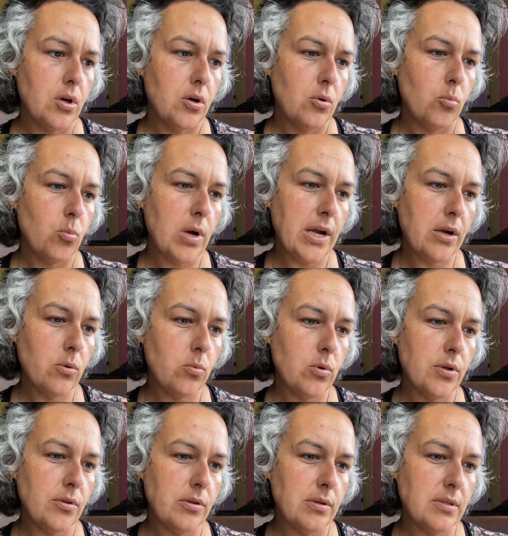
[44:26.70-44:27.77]
Where
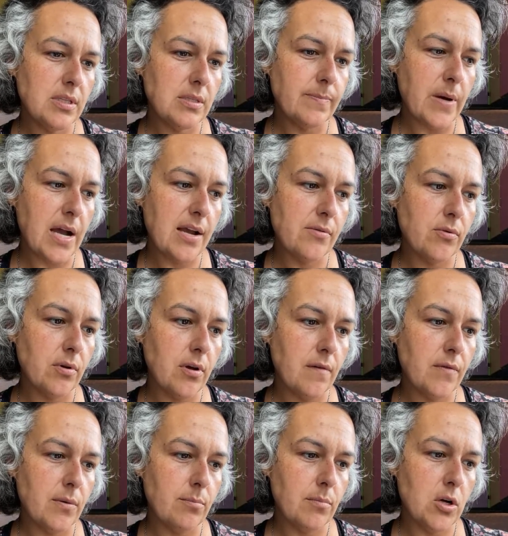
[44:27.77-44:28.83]
would the spiral of
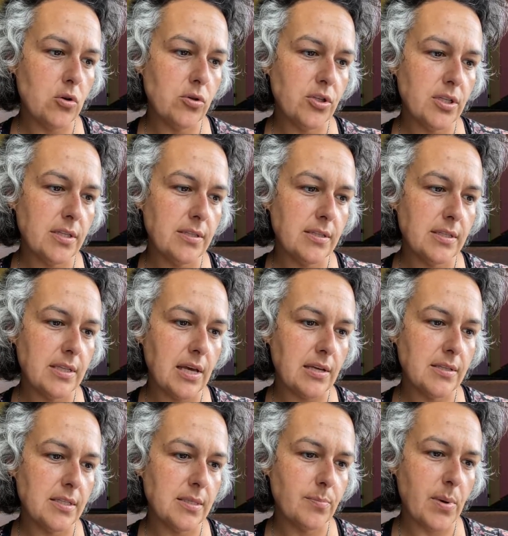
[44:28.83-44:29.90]
emotions that
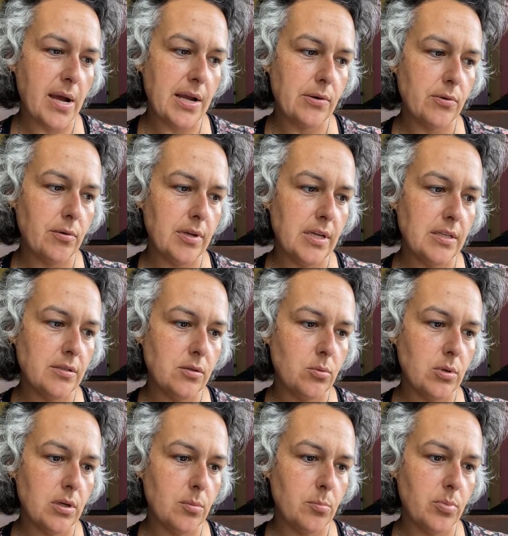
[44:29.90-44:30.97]
spiral into a
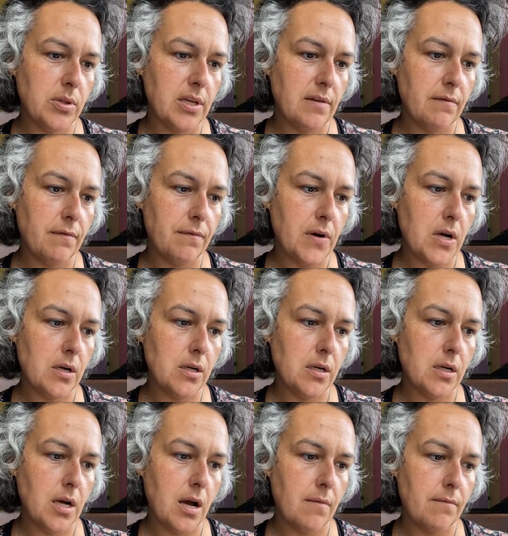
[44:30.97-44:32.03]
complete funk
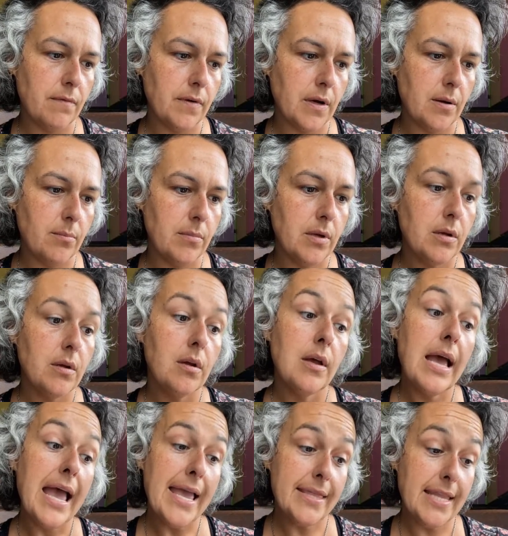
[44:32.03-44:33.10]
come from?
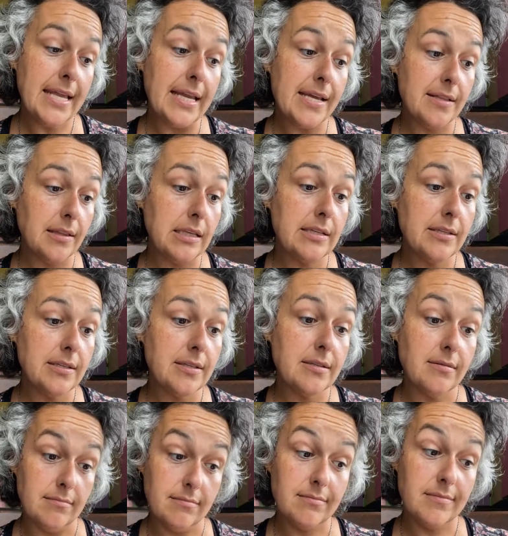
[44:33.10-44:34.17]
And then I list
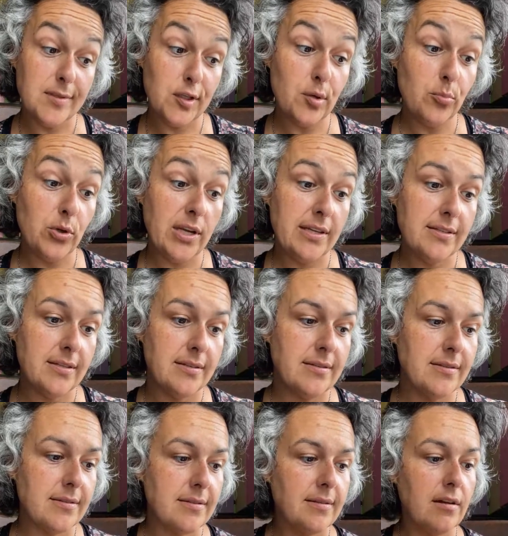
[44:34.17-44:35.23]
some
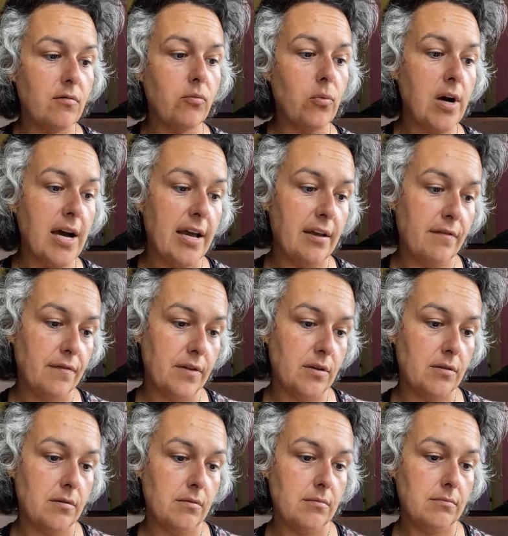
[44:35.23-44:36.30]
reasons of why I
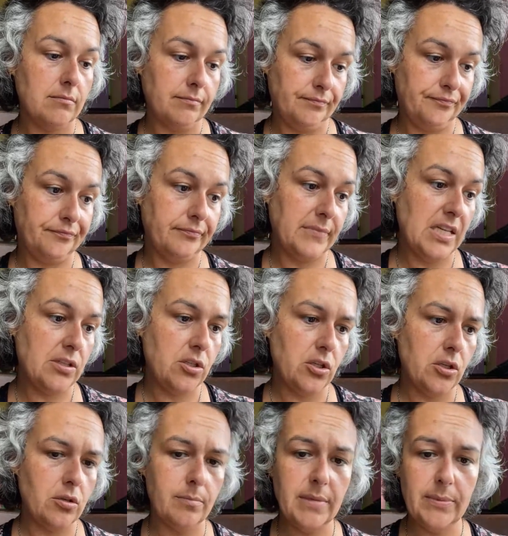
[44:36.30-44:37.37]
feel
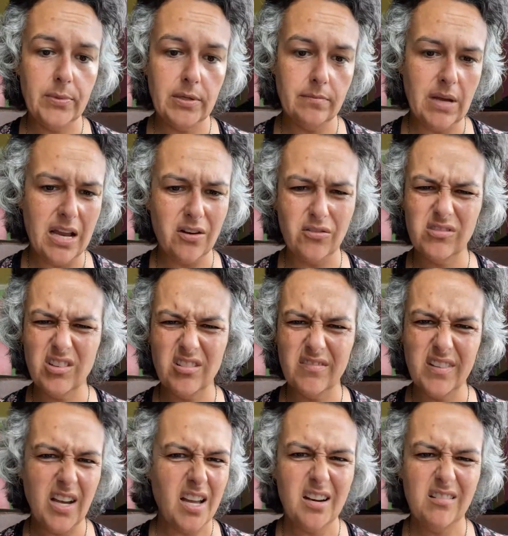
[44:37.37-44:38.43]
Insecure, maybe. I
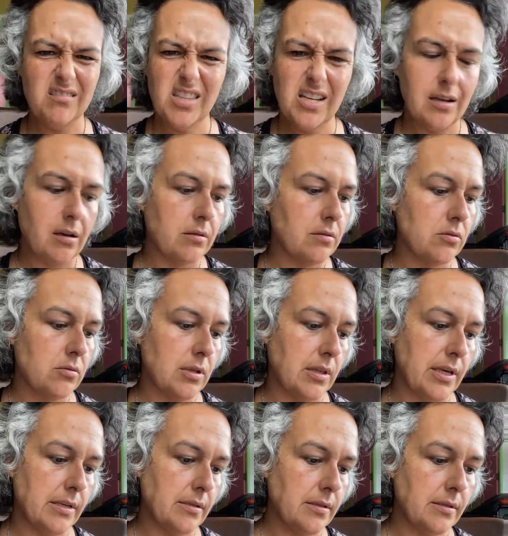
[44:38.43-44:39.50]
don't think I'll do the
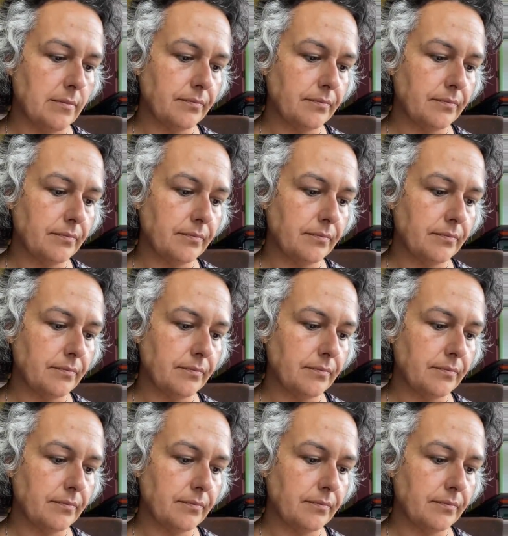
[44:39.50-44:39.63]
list.